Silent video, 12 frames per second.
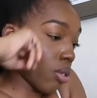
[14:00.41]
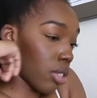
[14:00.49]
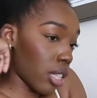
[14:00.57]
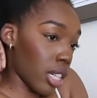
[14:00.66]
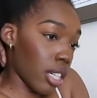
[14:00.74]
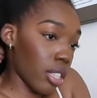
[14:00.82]

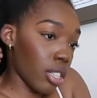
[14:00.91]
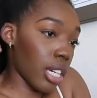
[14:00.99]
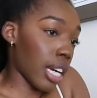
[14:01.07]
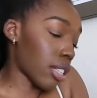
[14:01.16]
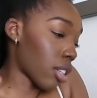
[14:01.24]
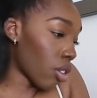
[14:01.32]
hotel. You
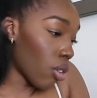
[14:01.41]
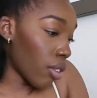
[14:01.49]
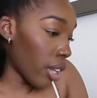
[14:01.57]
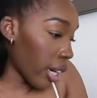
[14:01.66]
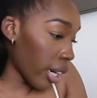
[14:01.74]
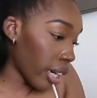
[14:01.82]
guys can go
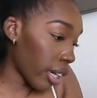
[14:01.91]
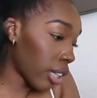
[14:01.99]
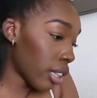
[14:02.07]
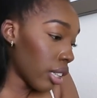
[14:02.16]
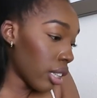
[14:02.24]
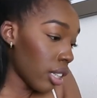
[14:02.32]

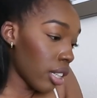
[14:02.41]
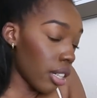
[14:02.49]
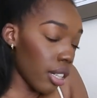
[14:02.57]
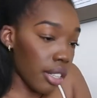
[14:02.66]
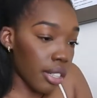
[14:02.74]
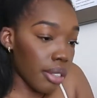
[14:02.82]
there.
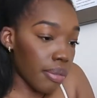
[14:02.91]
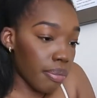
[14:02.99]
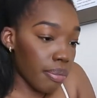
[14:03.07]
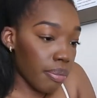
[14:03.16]
Um,